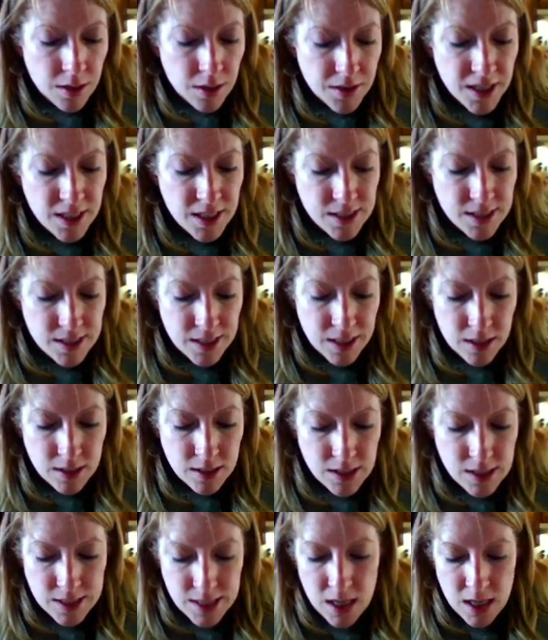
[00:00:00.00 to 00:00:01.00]
These
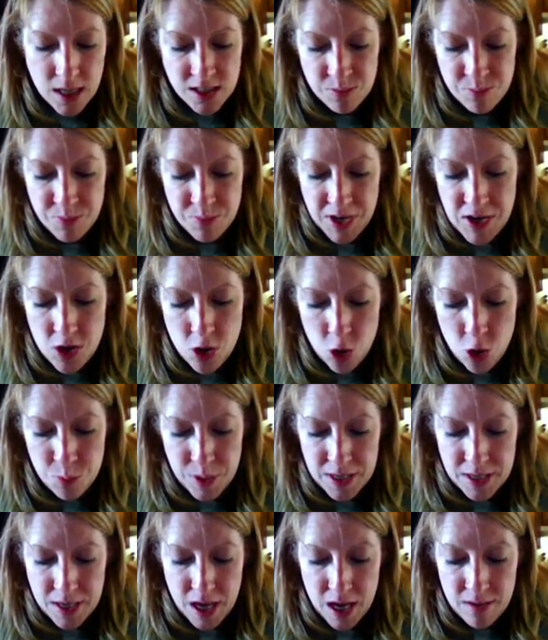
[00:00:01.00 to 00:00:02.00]
sealed cells break
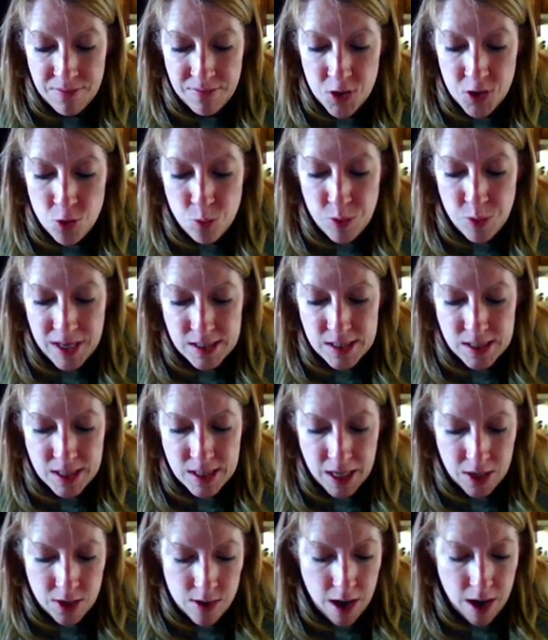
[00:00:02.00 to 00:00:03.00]
open a few weeks
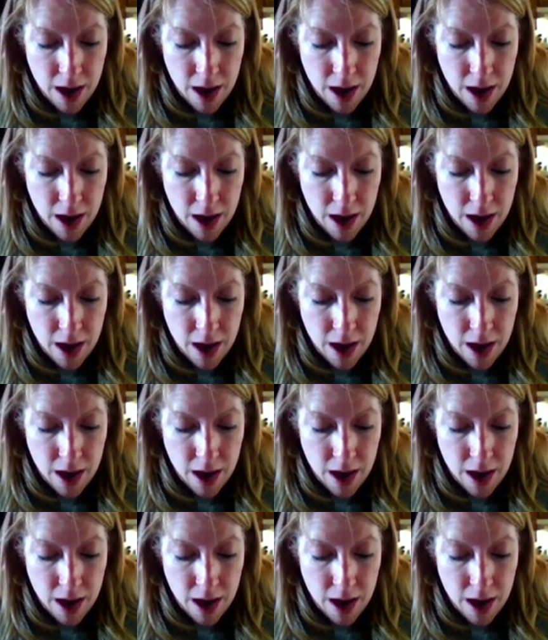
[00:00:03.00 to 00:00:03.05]
later,